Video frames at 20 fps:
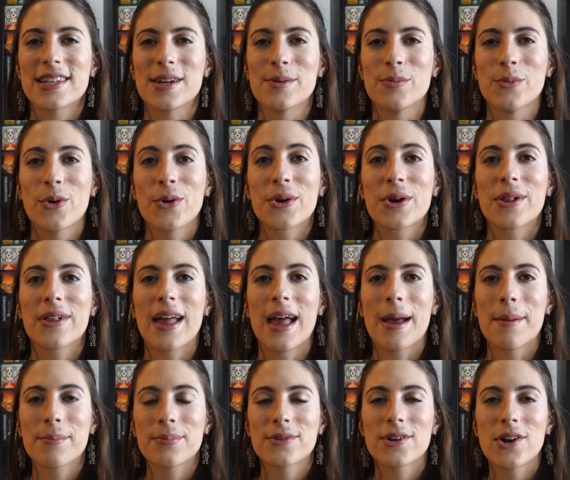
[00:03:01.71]
an immortal
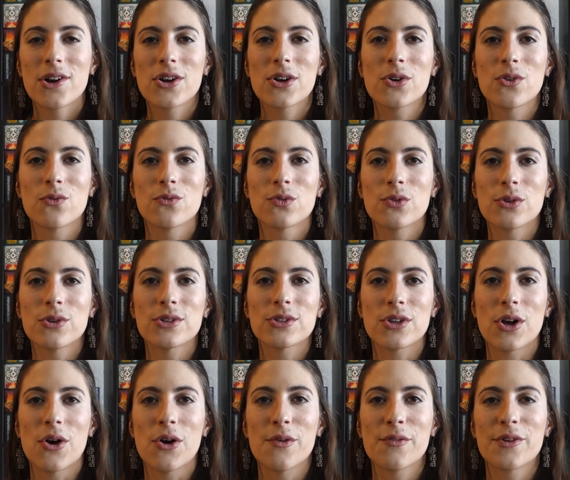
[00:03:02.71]
emperor who rules
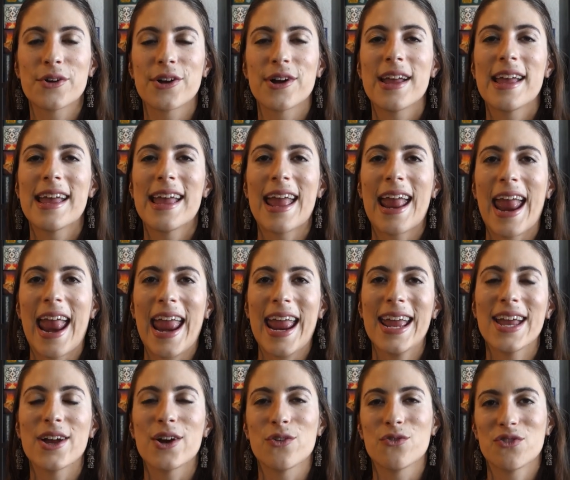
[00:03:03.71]
over
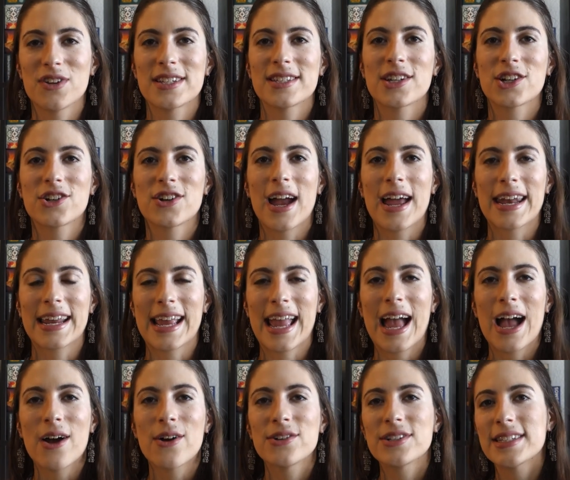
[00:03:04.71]
8 aristocratic
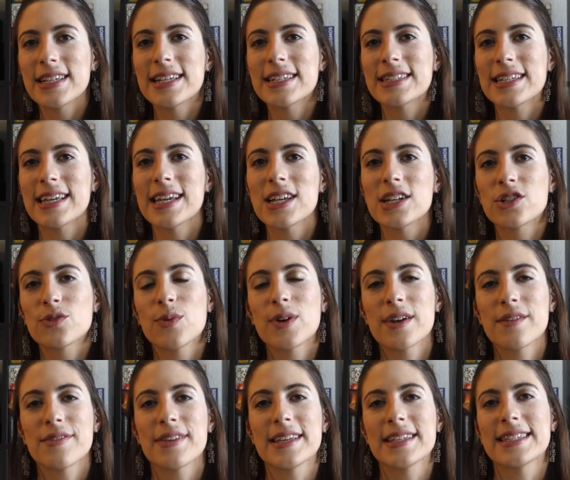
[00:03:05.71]
houses. Each one
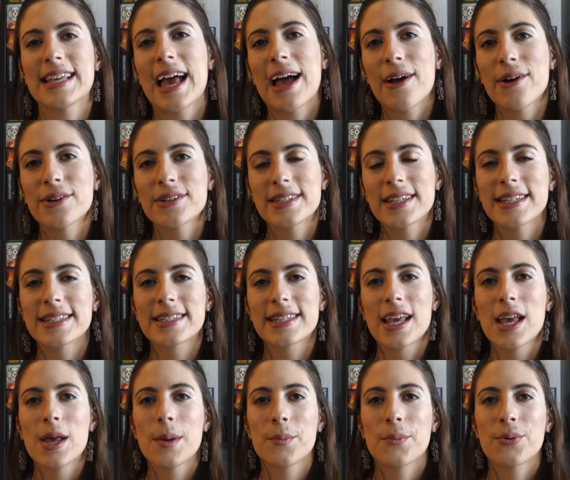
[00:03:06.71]
of these houses
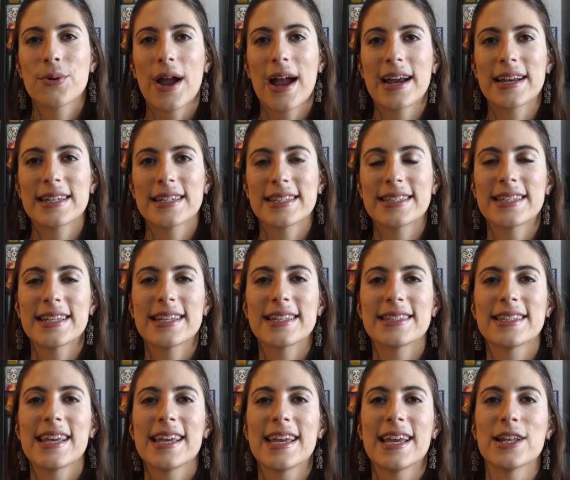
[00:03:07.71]

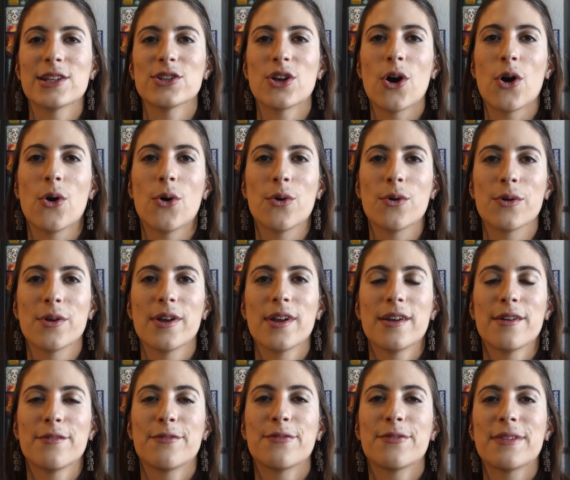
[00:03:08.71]
practices its own
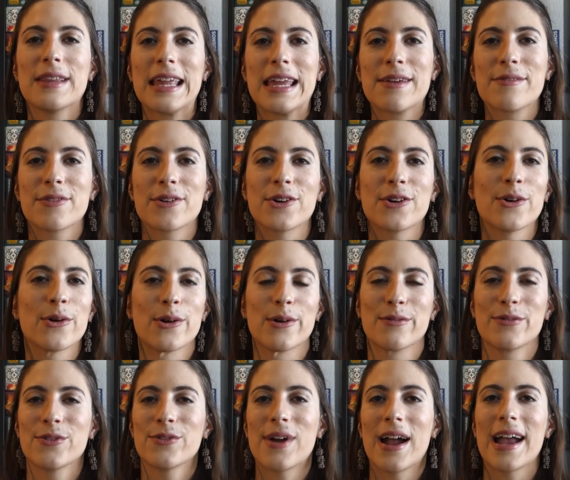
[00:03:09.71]
flavor or
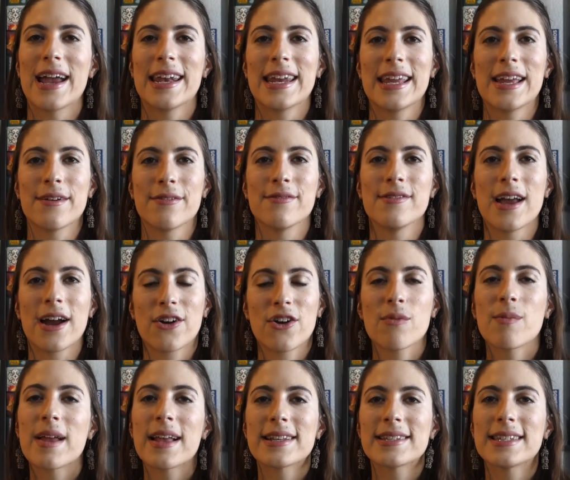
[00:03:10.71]
variety of
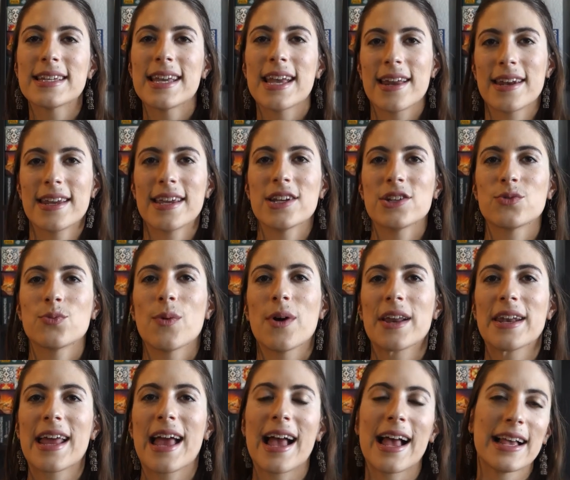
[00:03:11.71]
necromancy, and each
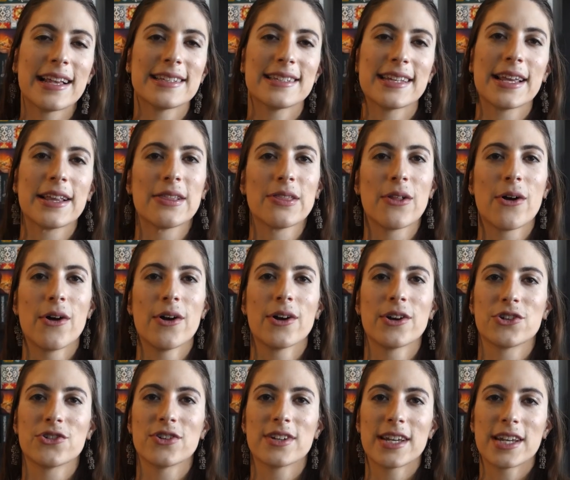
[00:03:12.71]
one has a
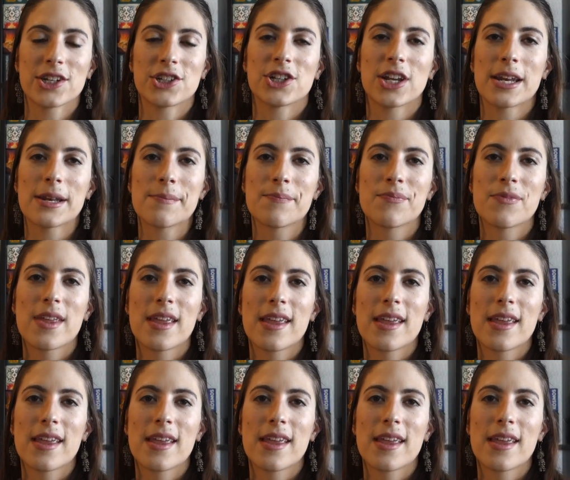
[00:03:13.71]
long tradition.